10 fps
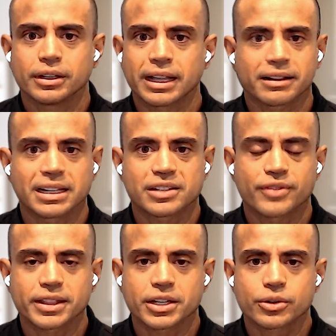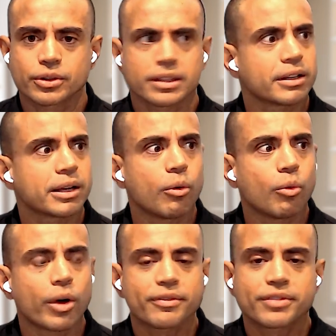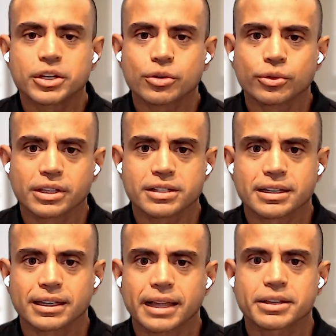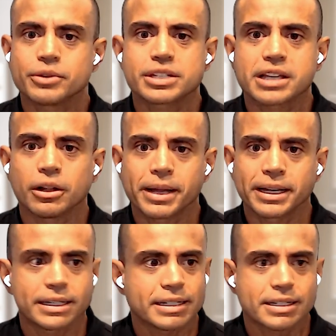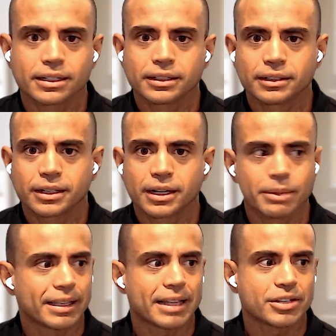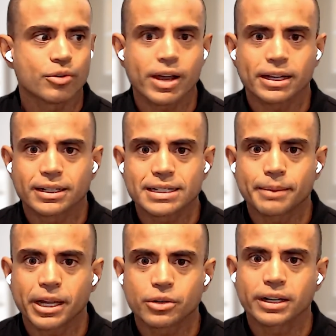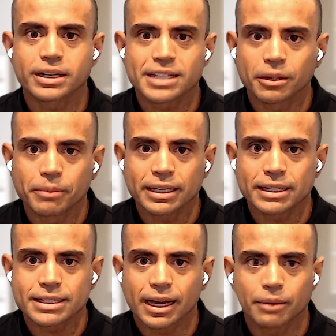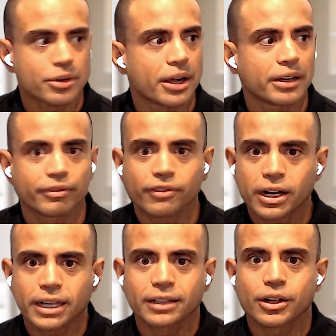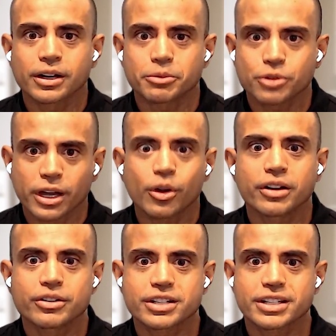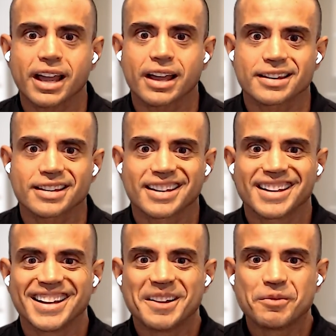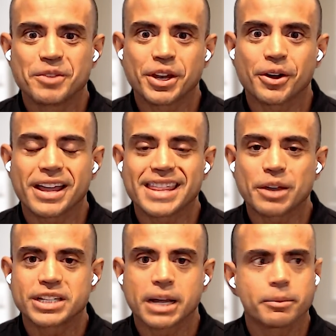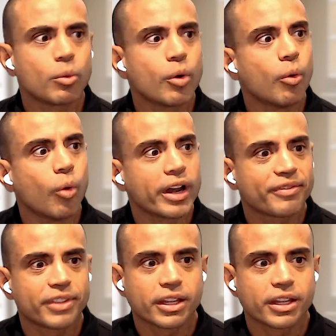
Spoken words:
Like, let's find the truth. And they're like, well, what if the truth doesn't let you sell Mendi? I'm like, that's great, because I'm not trying to sell Mendi. I'm trying to fucking learn. I'm trying to understand, and they would tell me, well, what if